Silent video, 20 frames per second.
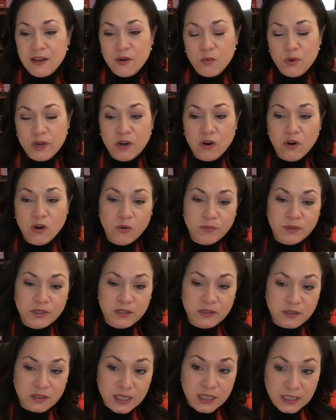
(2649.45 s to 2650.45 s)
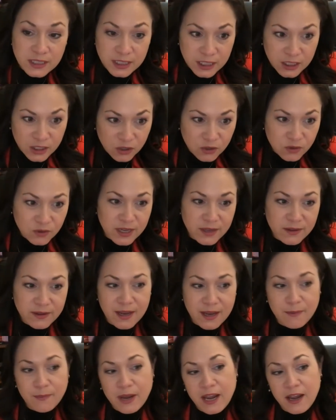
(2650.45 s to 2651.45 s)
we hope to continue down
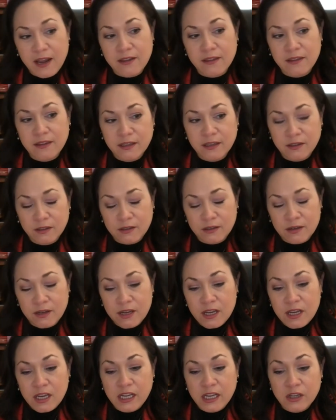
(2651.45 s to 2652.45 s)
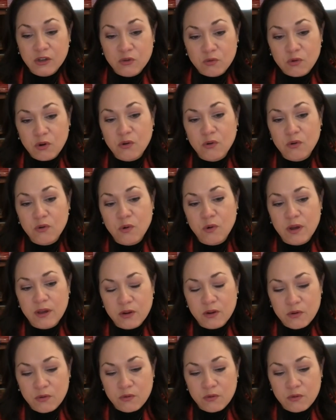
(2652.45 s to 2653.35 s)
that path and grow